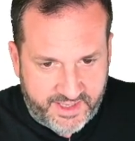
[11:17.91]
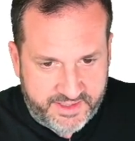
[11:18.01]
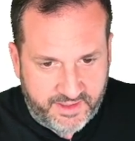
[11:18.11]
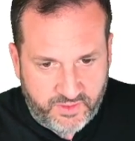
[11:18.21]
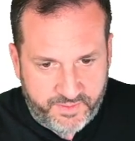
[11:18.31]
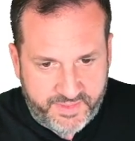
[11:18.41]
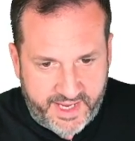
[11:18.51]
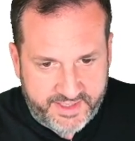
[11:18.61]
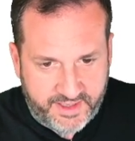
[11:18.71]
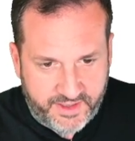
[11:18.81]
a nested loop
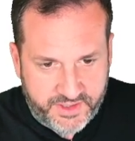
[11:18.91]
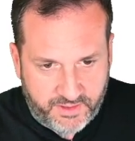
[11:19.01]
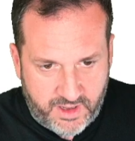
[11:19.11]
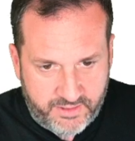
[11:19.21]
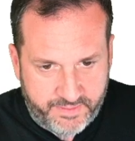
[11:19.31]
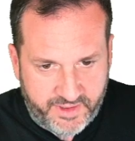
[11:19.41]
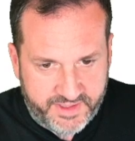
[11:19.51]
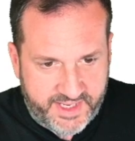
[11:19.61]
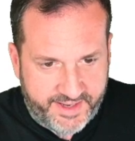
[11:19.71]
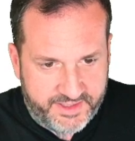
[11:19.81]
takes an additional 100
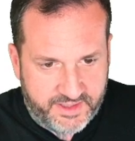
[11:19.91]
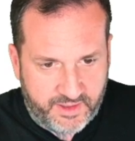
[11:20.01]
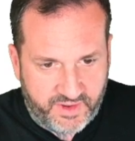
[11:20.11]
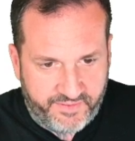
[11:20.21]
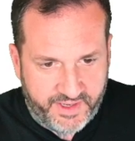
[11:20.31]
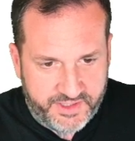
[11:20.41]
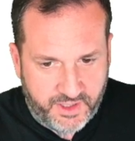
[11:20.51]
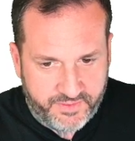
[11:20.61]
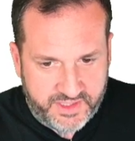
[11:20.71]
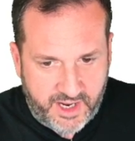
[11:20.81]
milliseconds, and then we
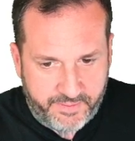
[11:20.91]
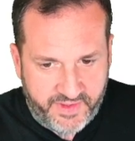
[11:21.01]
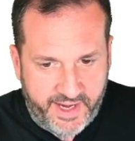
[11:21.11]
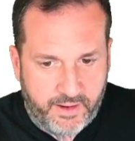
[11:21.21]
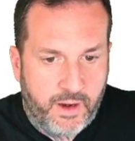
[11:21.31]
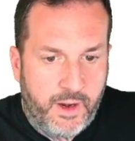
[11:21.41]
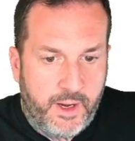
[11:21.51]
finish out the top there.